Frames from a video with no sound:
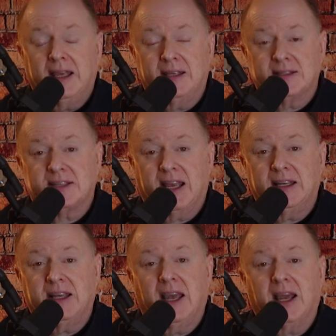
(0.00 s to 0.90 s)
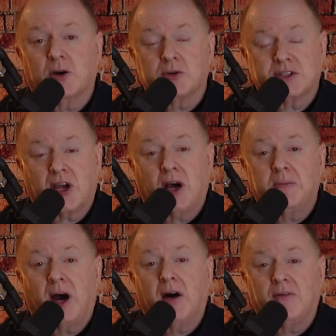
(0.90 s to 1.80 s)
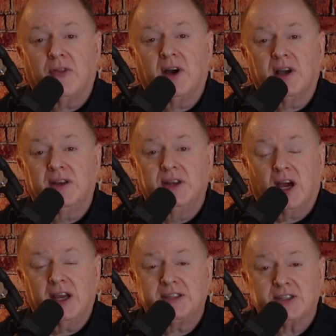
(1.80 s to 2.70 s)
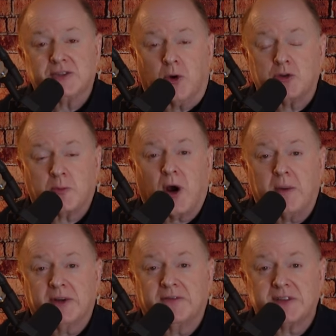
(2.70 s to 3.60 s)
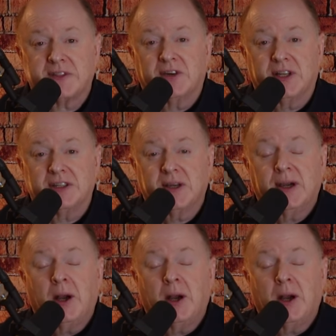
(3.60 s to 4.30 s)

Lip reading: in San Diego, some of the nicest, most prominent facilities,